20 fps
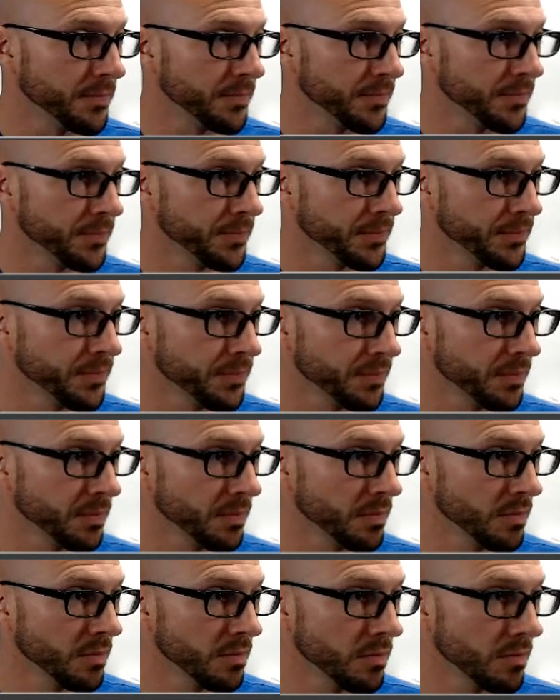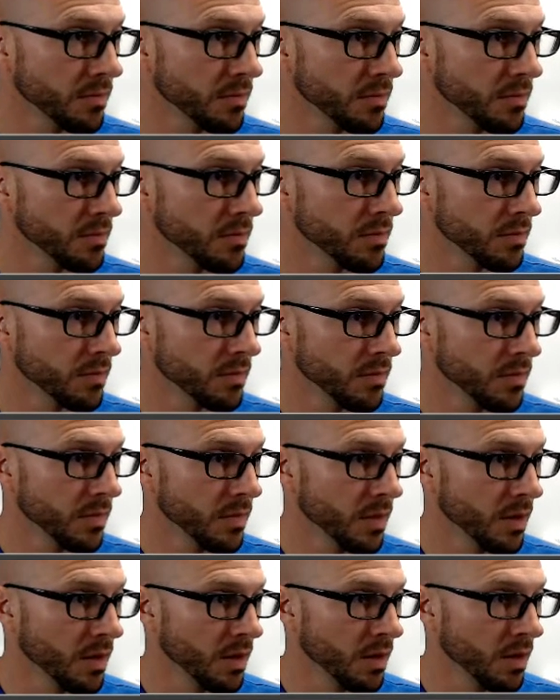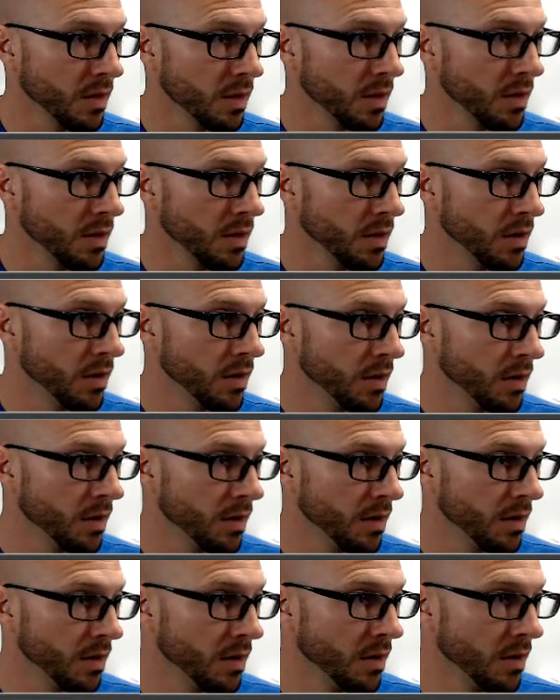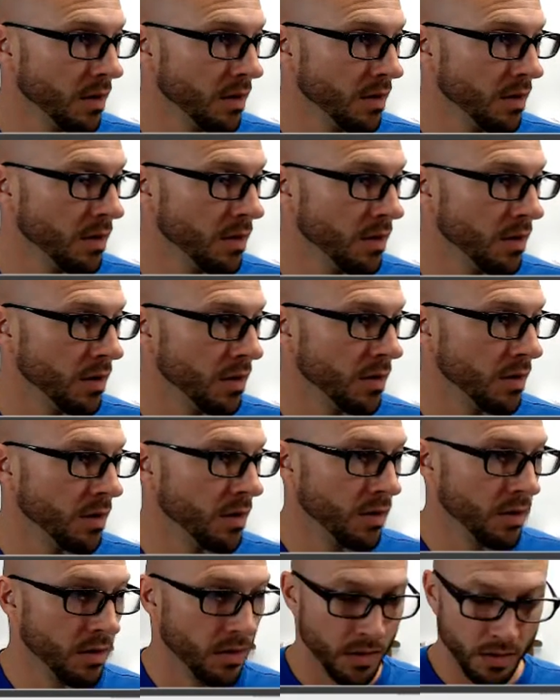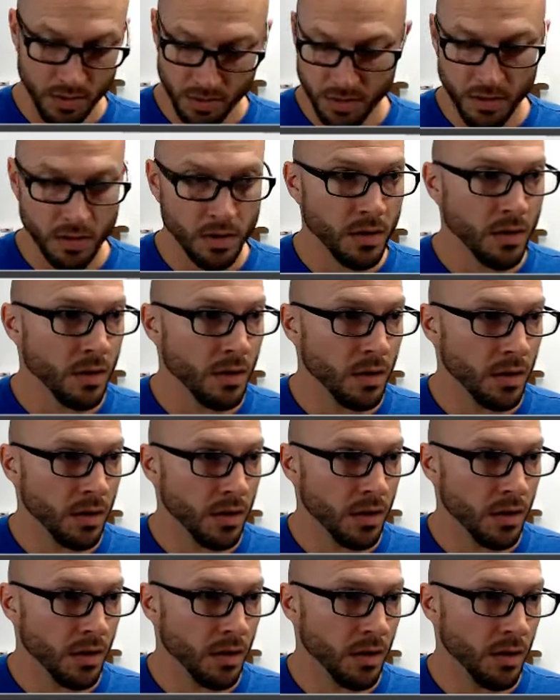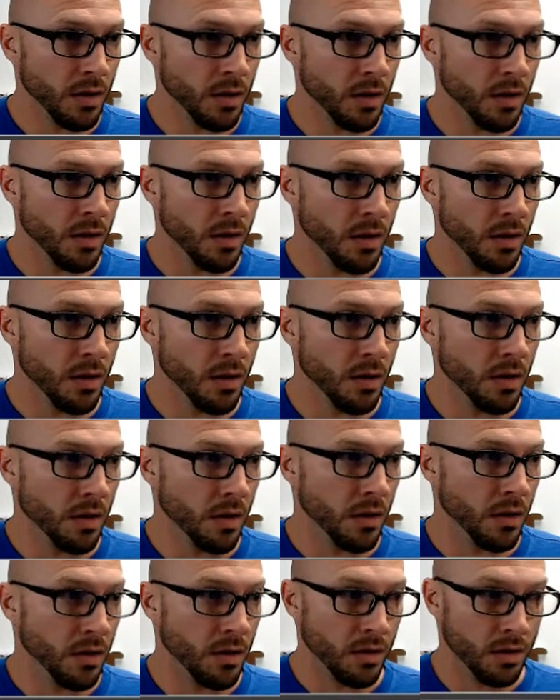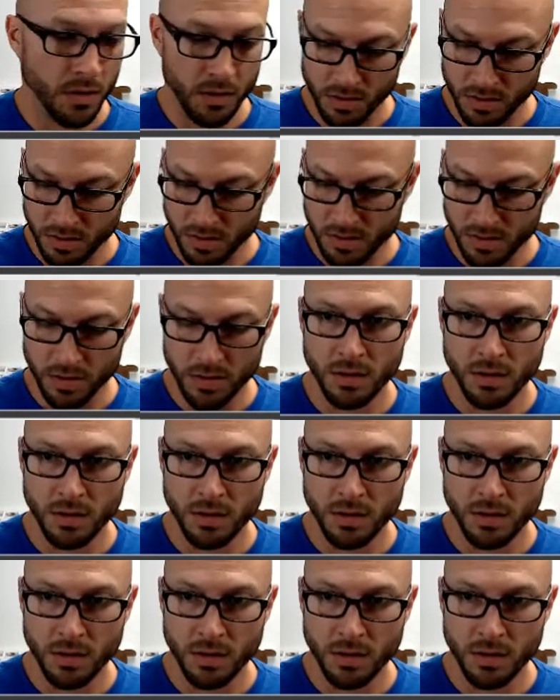(silence)